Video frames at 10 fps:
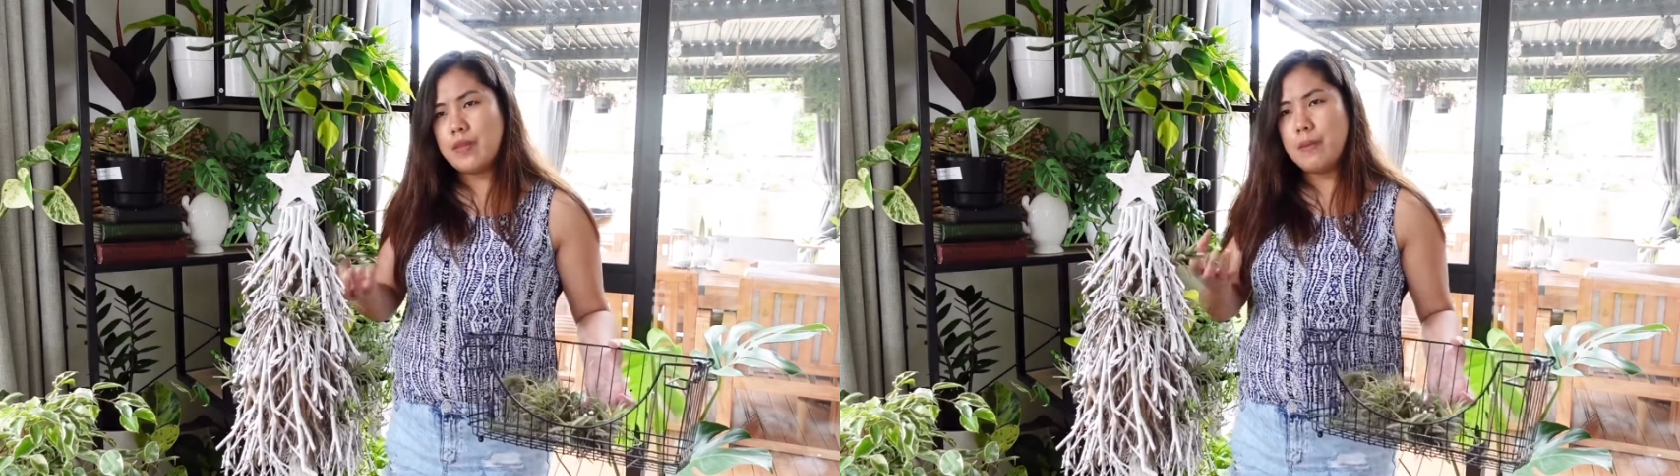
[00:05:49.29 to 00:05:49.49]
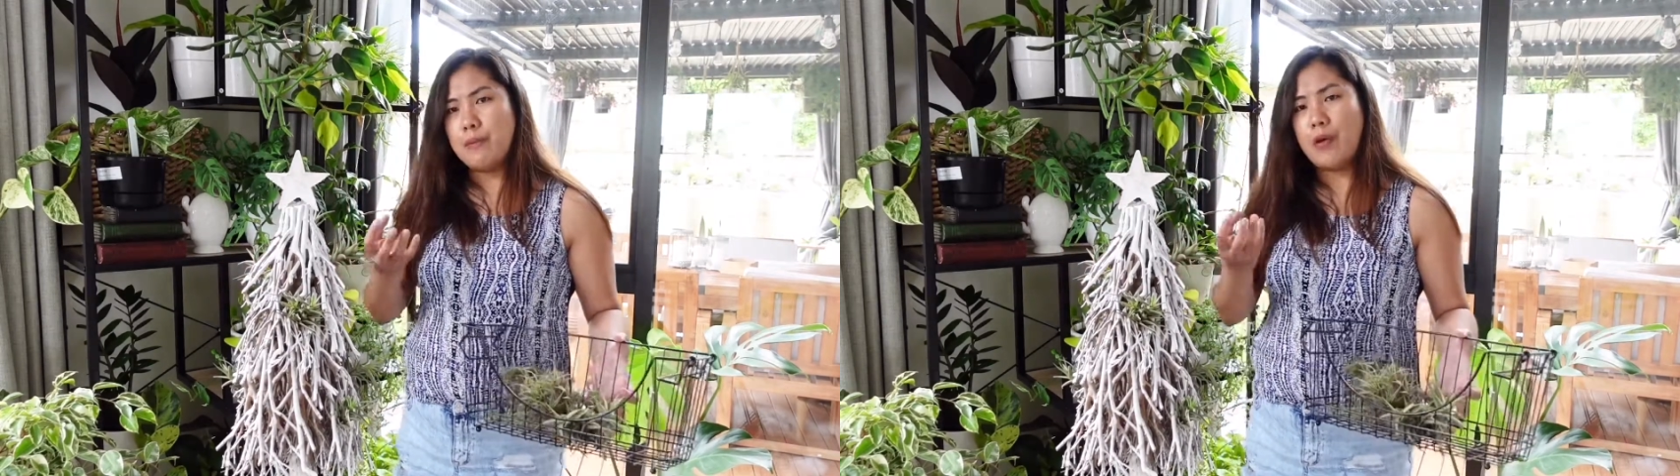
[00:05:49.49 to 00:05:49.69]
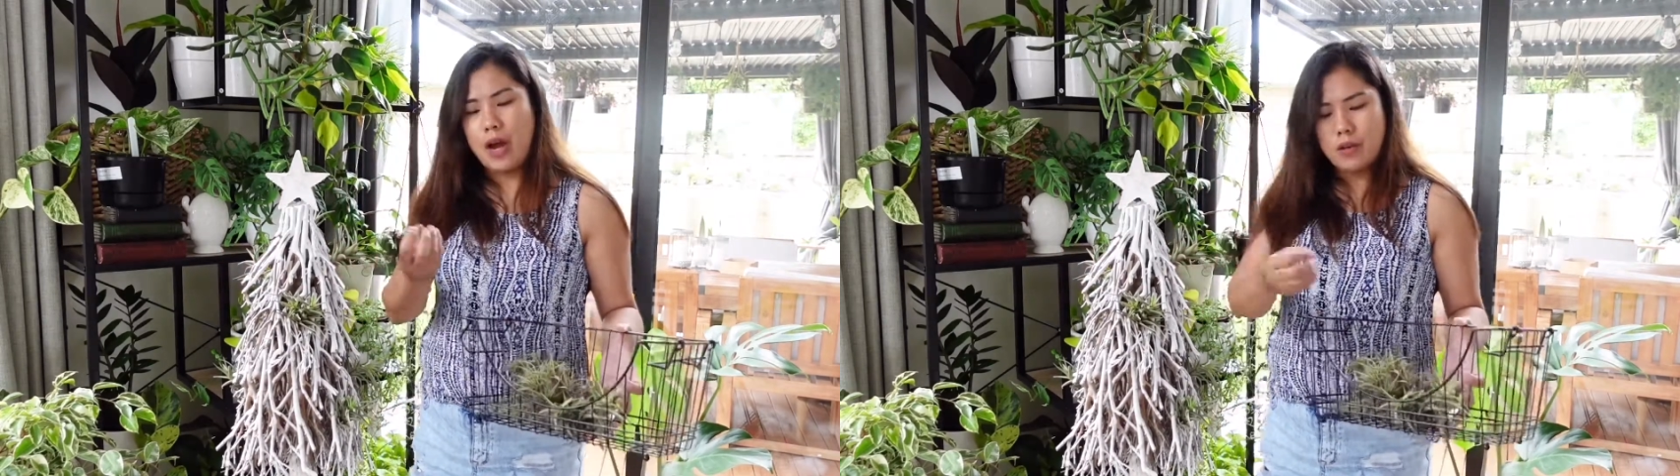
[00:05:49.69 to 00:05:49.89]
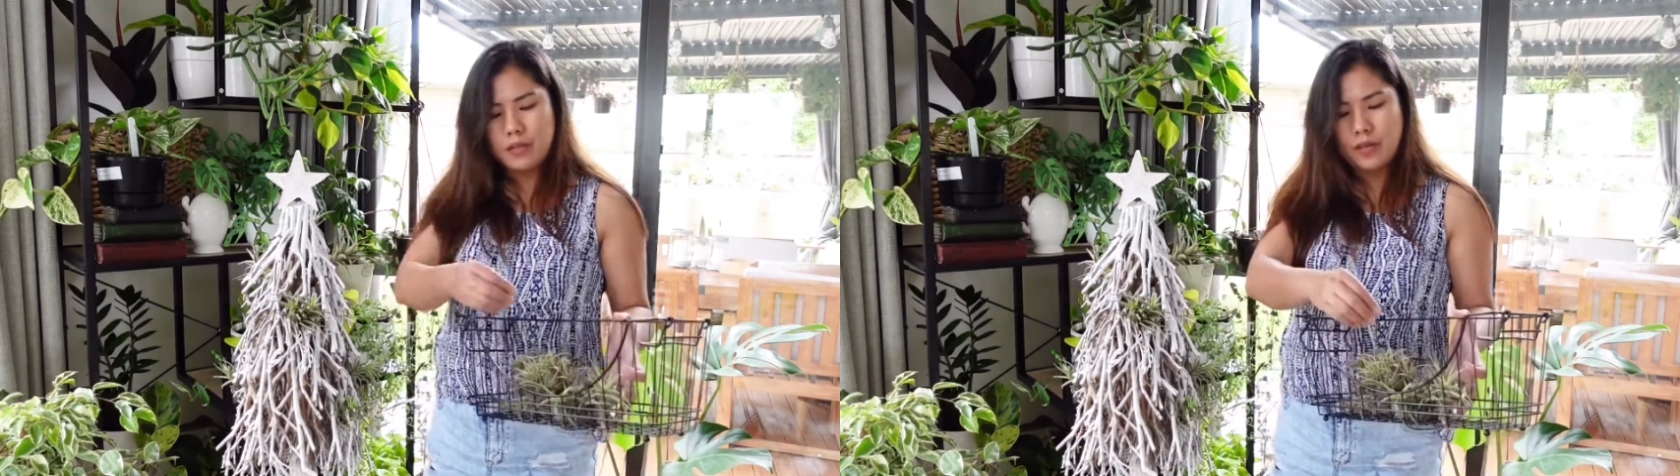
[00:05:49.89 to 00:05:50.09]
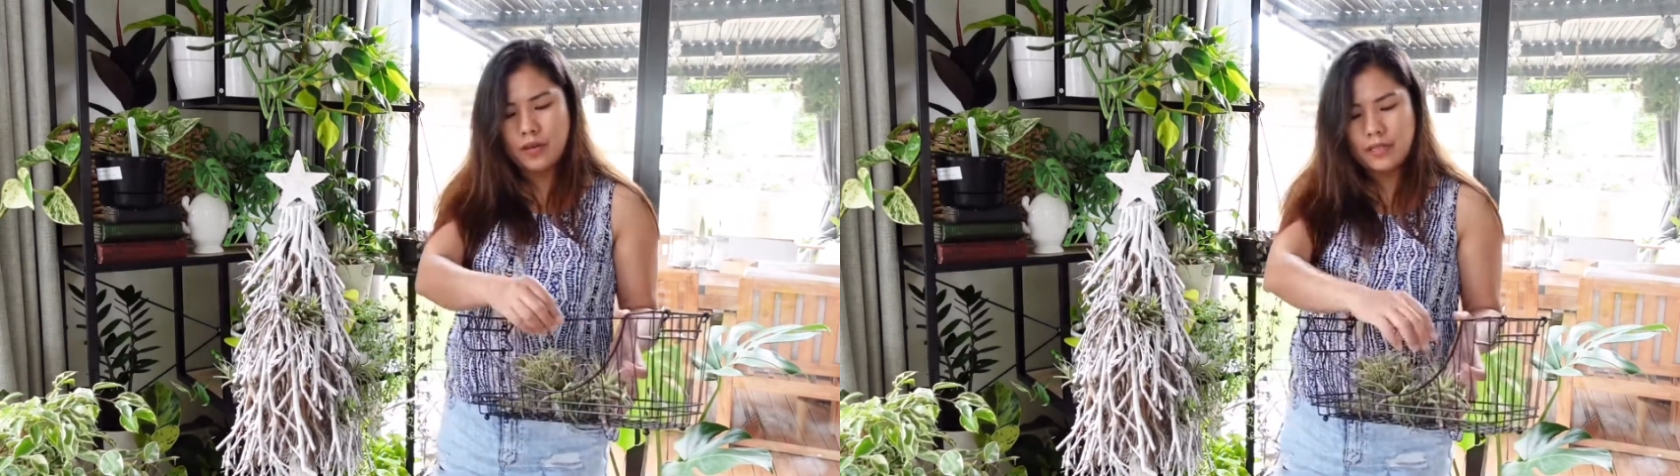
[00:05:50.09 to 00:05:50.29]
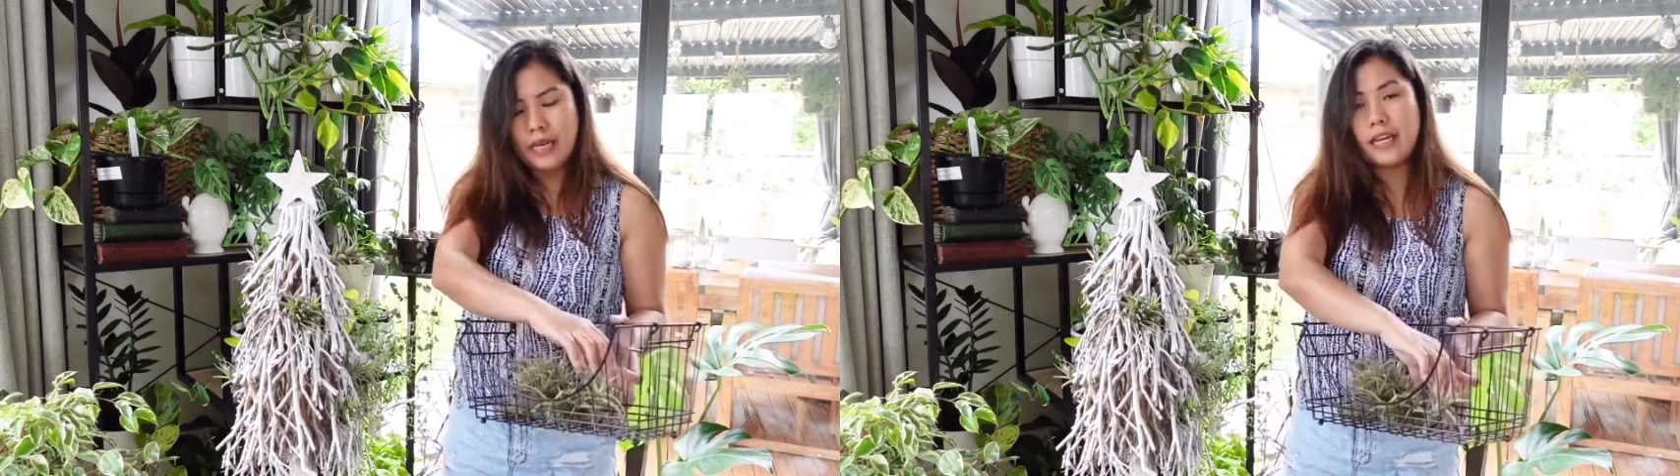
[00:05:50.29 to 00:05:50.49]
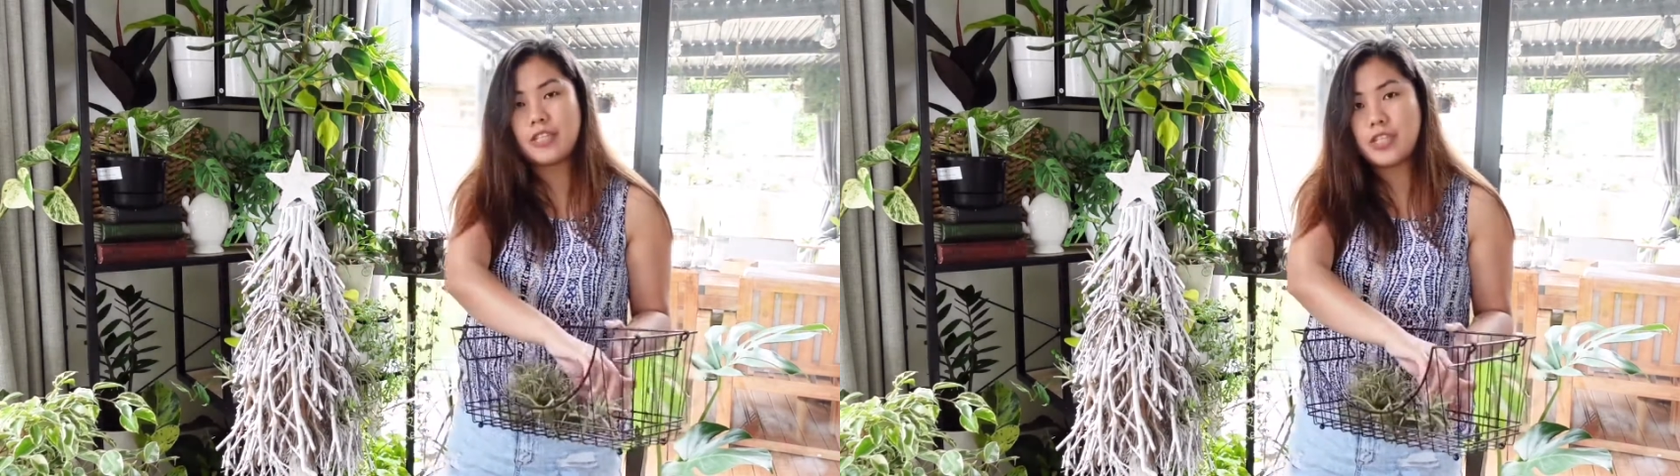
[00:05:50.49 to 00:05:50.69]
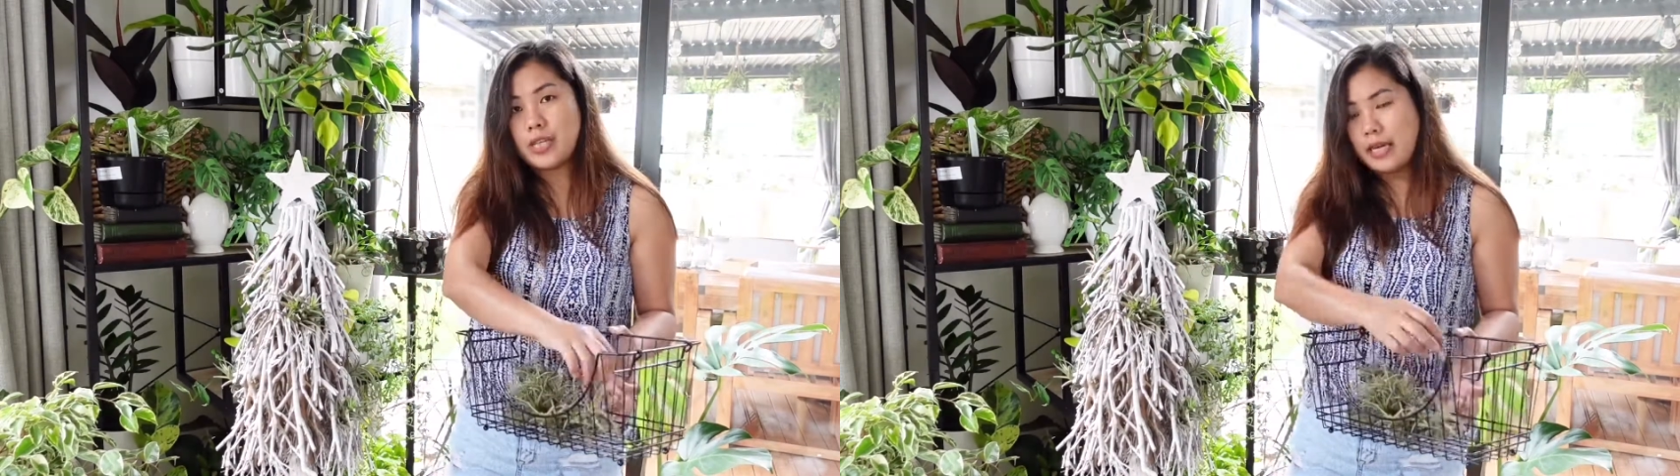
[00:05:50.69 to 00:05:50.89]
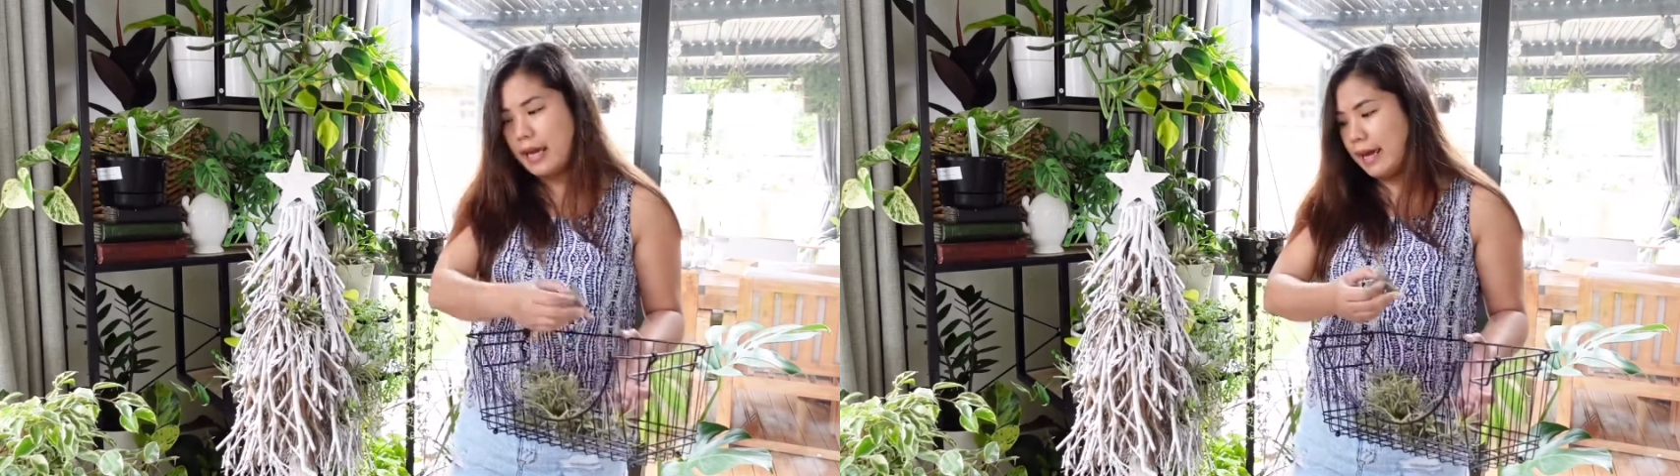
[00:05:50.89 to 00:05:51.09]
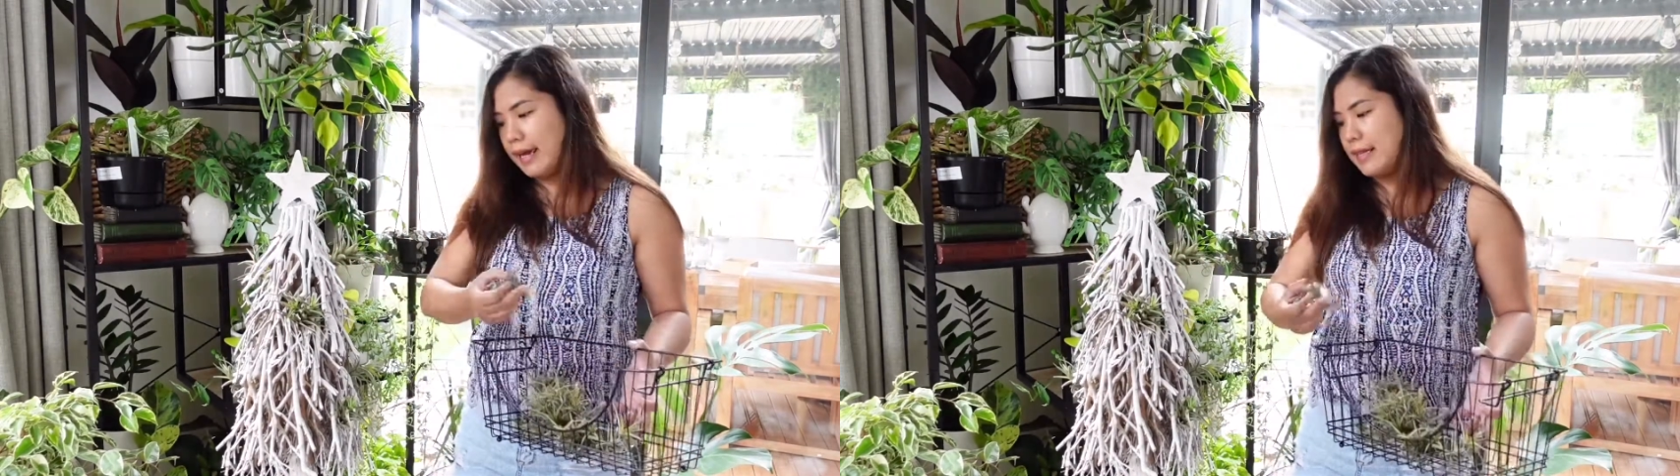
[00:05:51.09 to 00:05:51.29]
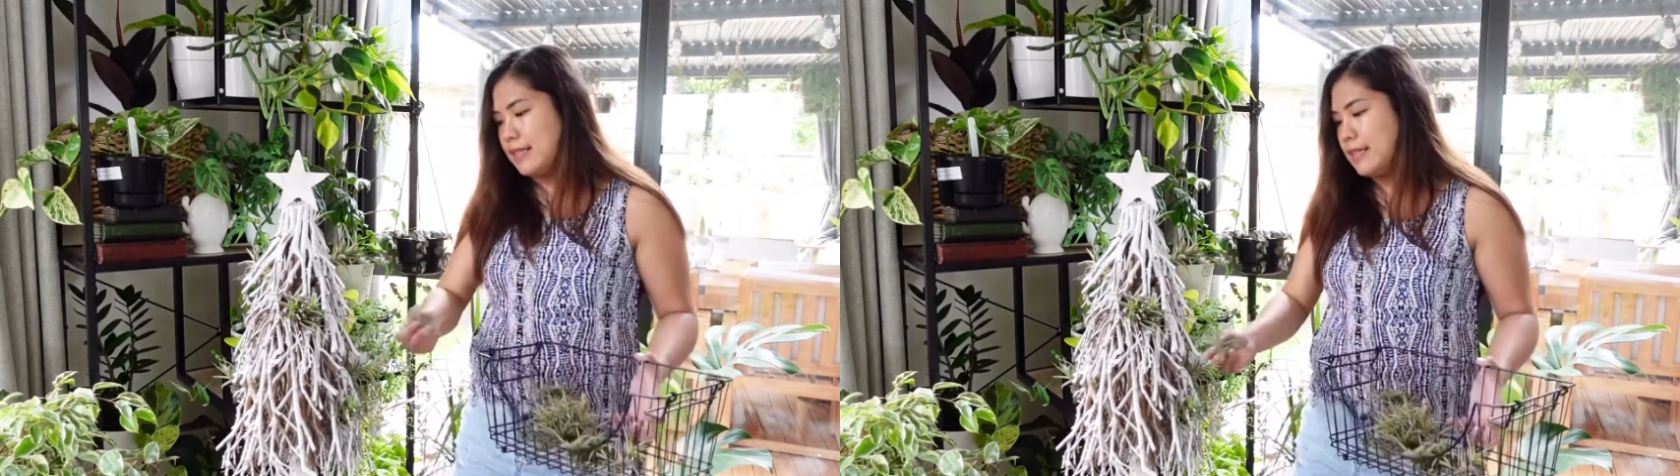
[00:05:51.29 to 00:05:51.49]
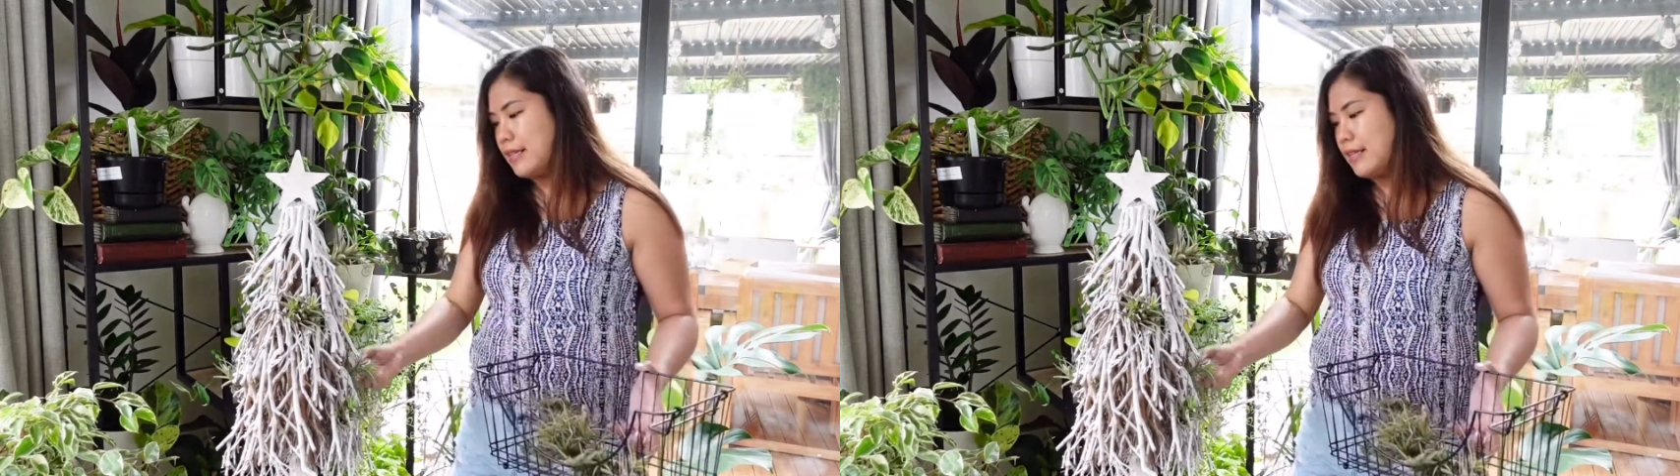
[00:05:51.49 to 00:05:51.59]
brown on each end,